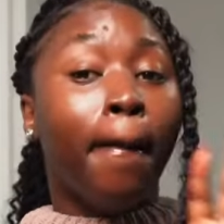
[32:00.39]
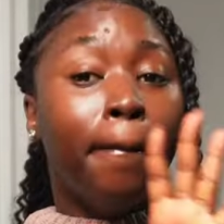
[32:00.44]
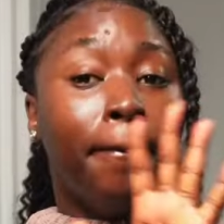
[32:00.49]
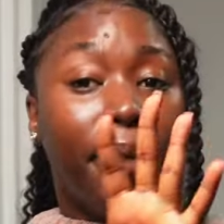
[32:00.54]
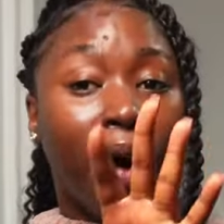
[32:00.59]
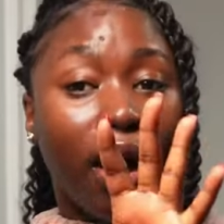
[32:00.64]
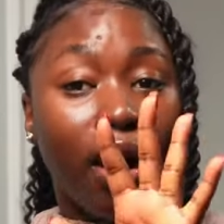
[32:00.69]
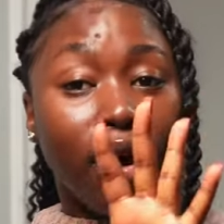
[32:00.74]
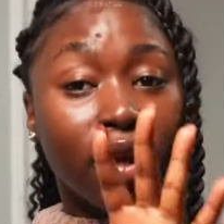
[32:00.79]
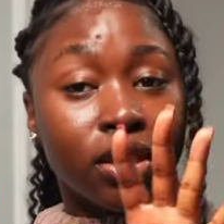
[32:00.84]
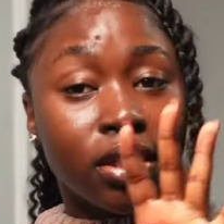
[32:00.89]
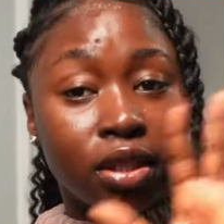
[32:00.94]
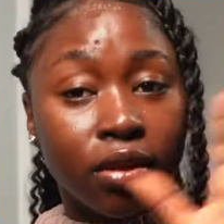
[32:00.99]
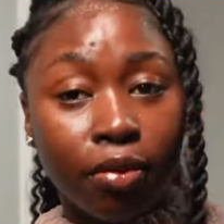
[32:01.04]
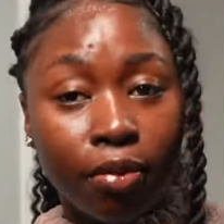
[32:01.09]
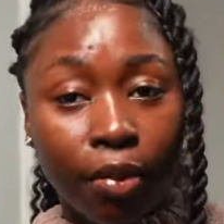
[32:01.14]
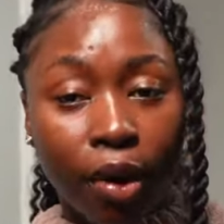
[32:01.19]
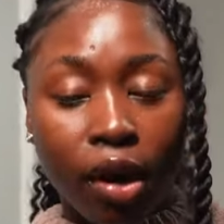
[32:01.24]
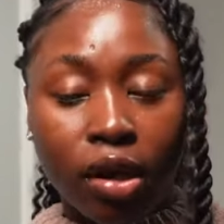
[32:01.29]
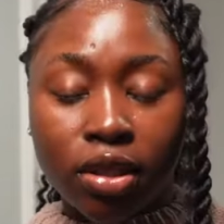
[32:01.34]
But
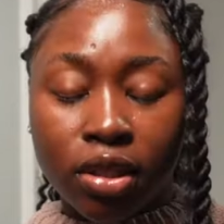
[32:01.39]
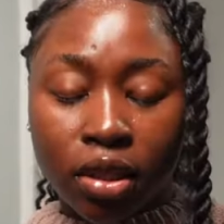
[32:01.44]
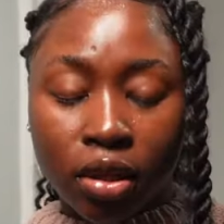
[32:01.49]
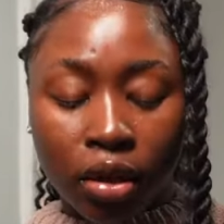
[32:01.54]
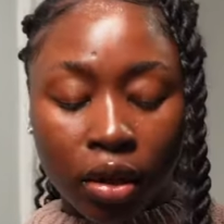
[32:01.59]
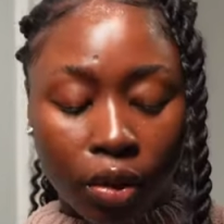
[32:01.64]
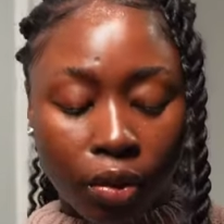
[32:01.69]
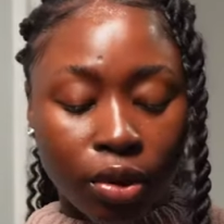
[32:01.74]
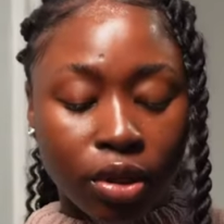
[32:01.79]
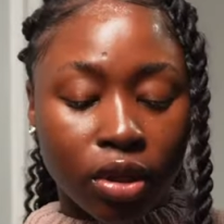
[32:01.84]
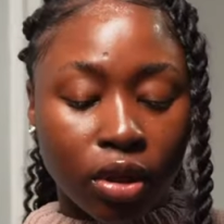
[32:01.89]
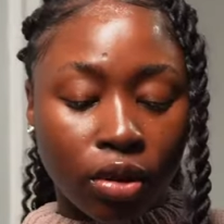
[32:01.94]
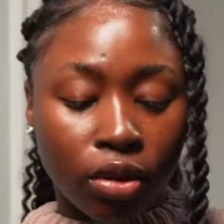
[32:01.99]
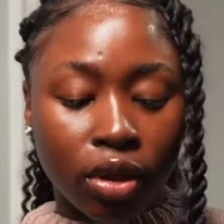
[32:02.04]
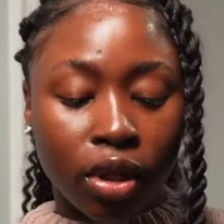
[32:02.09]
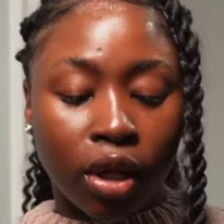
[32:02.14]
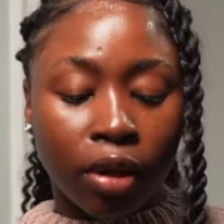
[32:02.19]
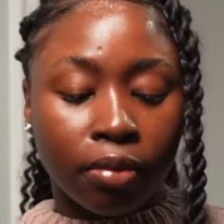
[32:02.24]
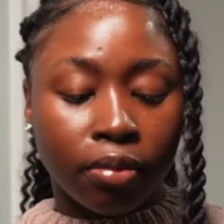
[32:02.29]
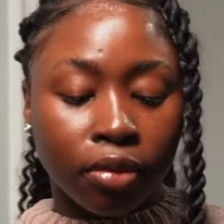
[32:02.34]
it was a
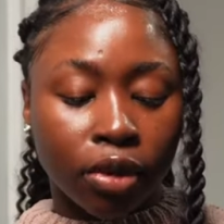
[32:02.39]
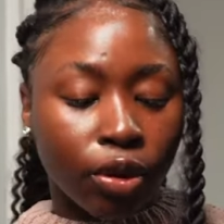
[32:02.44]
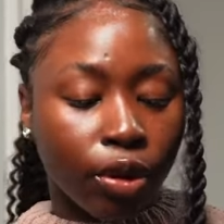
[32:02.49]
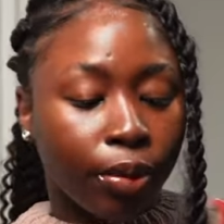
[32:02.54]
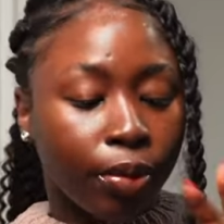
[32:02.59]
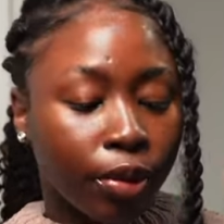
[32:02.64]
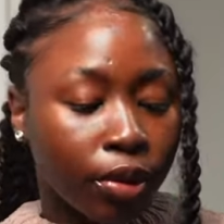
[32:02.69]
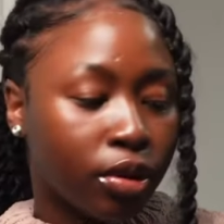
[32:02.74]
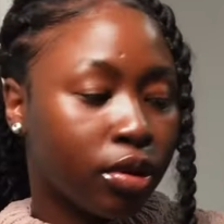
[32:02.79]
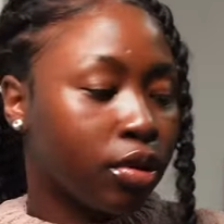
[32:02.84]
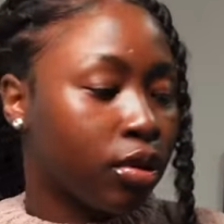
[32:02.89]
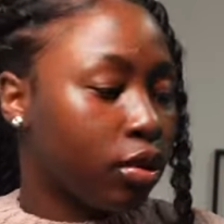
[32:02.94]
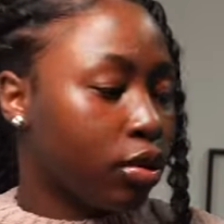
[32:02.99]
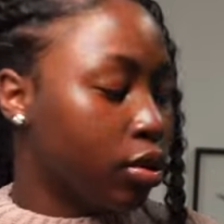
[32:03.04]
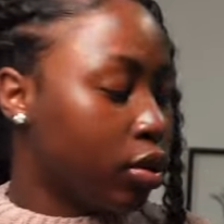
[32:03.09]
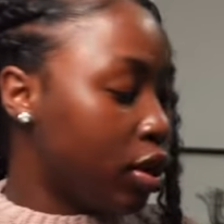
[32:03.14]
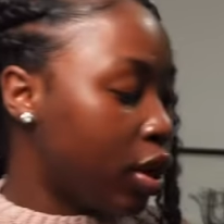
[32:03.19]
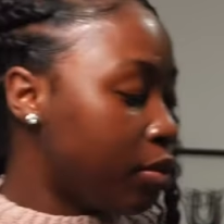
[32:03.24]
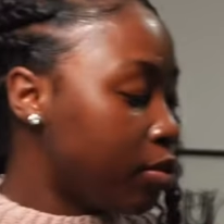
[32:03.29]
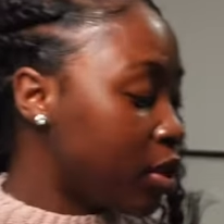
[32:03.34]
good game. They were both
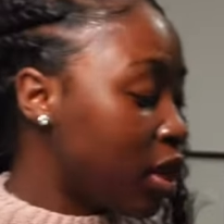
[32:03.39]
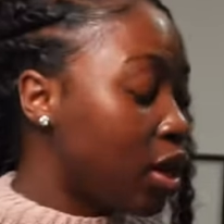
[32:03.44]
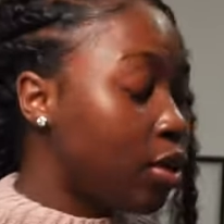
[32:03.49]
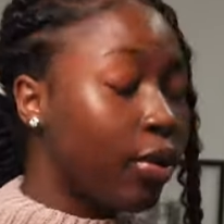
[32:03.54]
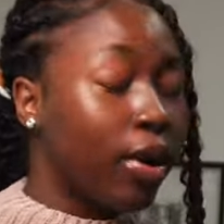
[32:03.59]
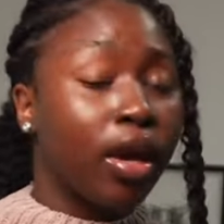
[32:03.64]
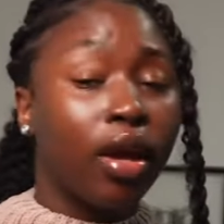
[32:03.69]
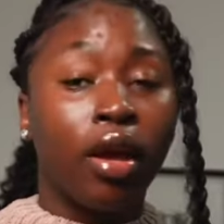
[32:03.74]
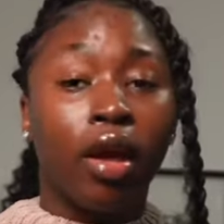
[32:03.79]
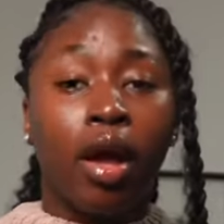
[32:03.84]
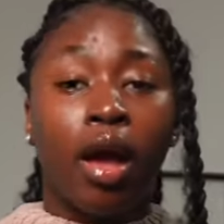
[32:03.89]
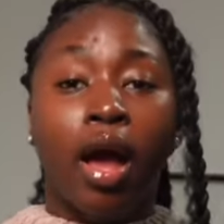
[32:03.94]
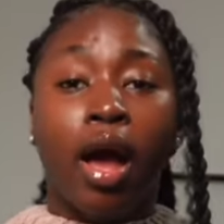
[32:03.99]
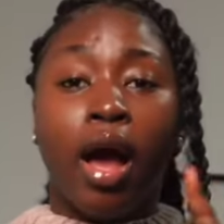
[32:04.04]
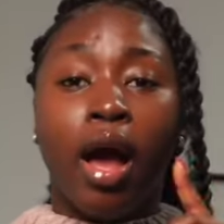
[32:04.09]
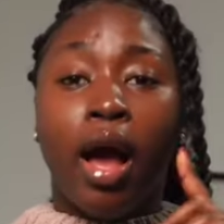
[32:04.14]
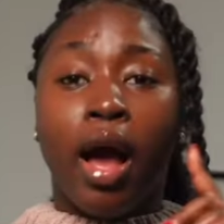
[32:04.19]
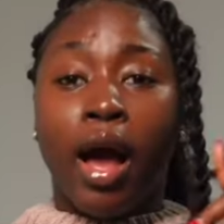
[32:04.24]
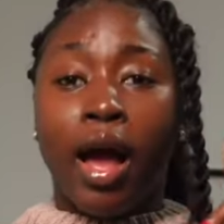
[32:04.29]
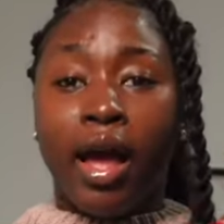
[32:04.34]
good games. Anyway,
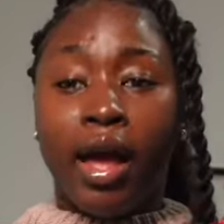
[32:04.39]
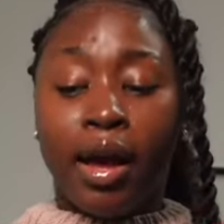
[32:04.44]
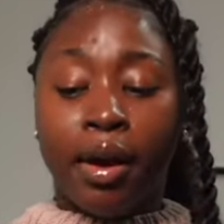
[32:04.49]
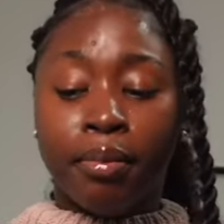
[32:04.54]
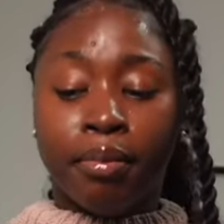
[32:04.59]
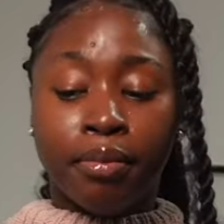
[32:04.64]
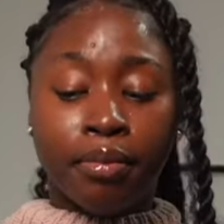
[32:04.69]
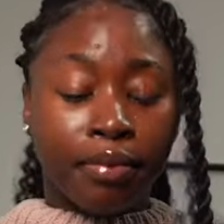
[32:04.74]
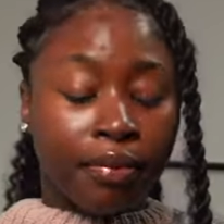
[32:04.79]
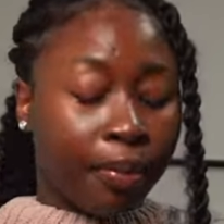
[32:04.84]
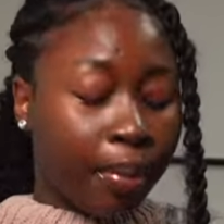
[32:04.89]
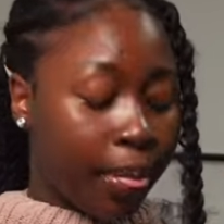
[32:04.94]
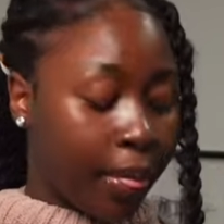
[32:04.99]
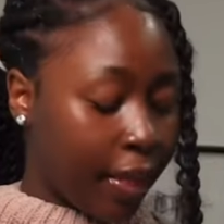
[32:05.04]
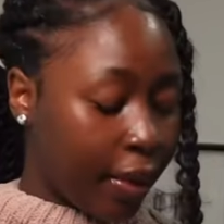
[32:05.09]
I'm